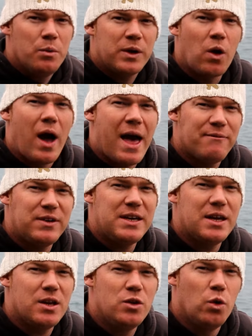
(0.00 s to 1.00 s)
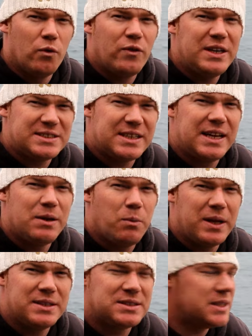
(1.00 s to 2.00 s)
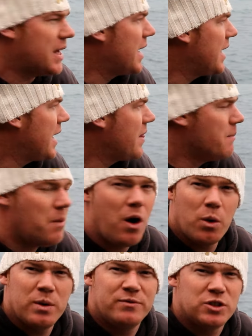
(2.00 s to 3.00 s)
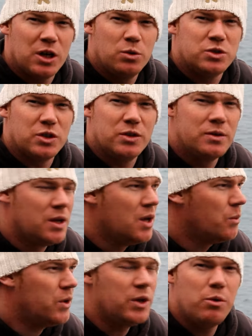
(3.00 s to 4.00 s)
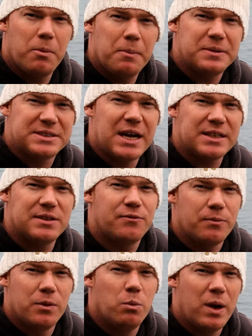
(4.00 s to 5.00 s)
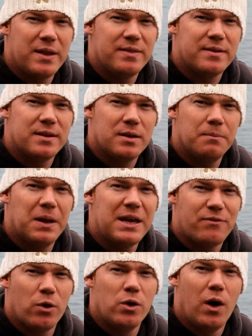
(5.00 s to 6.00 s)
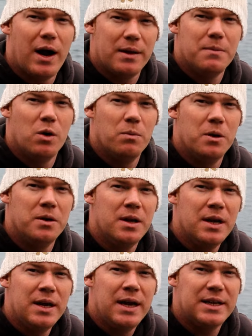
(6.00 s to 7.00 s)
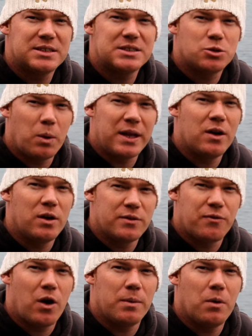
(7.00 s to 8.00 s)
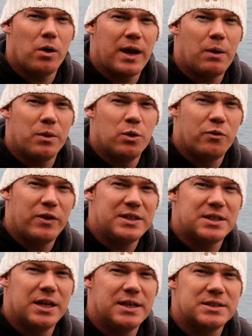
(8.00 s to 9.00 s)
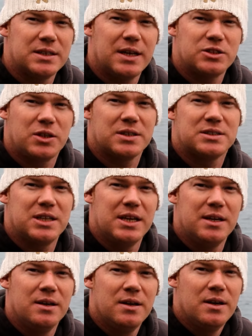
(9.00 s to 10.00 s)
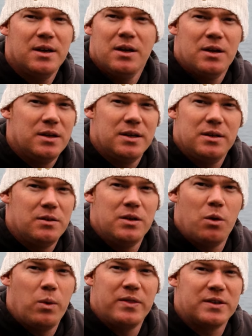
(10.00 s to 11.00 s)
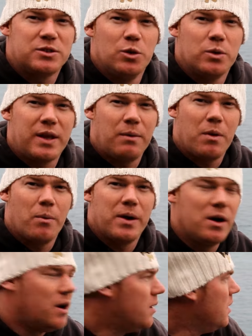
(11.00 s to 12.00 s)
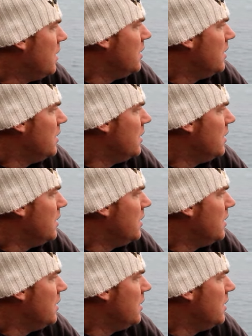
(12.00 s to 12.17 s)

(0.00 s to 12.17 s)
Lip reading: We've got heavy northeasterly winds today, and the mark we've chosen we knew would be protected from the wind. Believe it or not, at the moment it's 29 to 30 mile an hour northeasterlies, and as you can see, no wind at all down where we are.